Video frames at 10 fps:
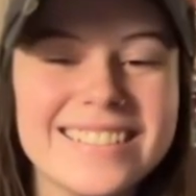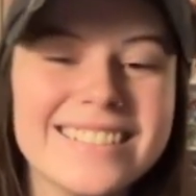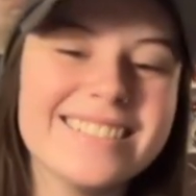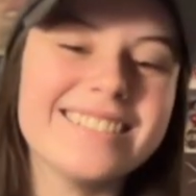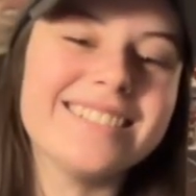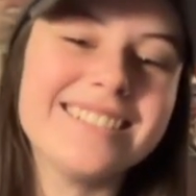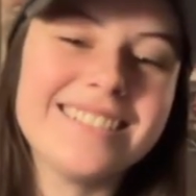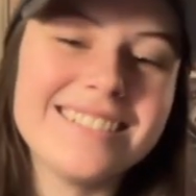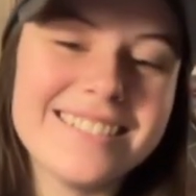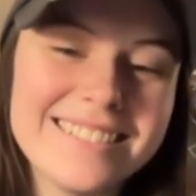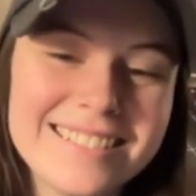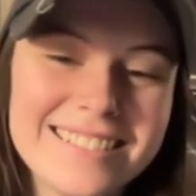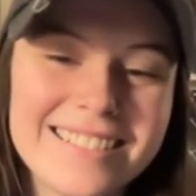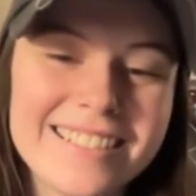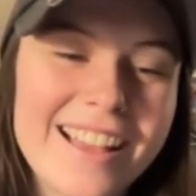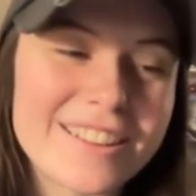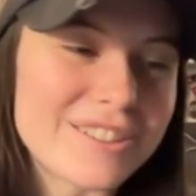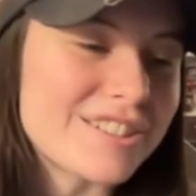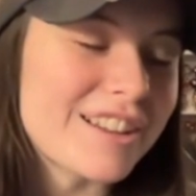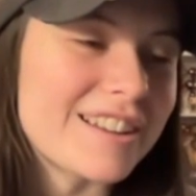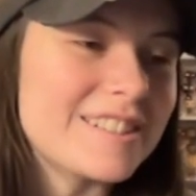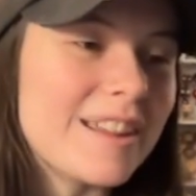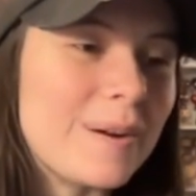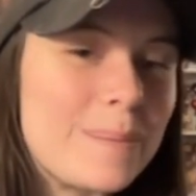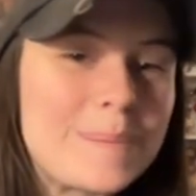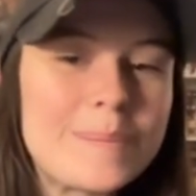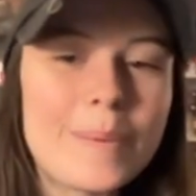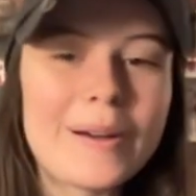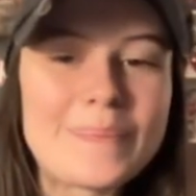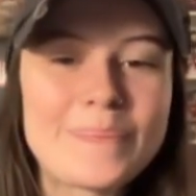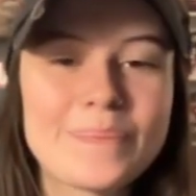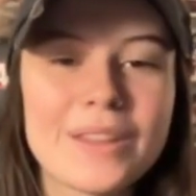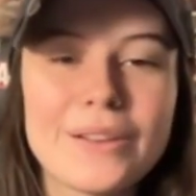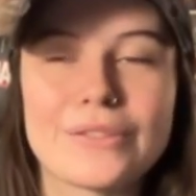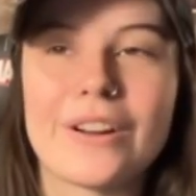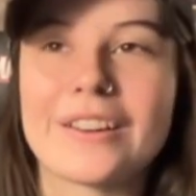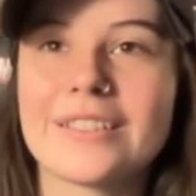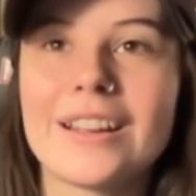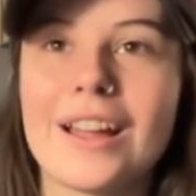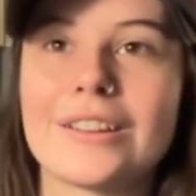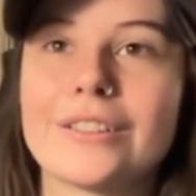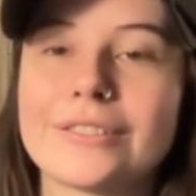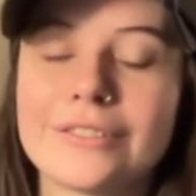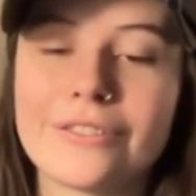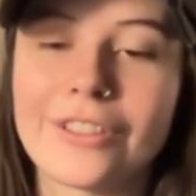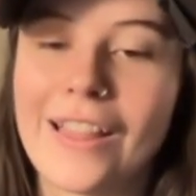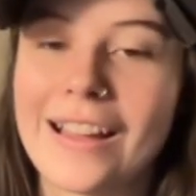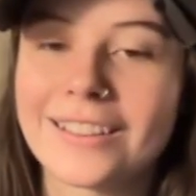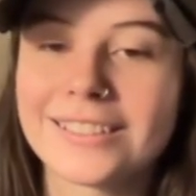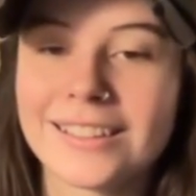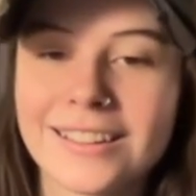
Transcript: That sucks. Yeah, so I just kind of stayed home, but. It was fine. Yeah, that's good at least. Relax.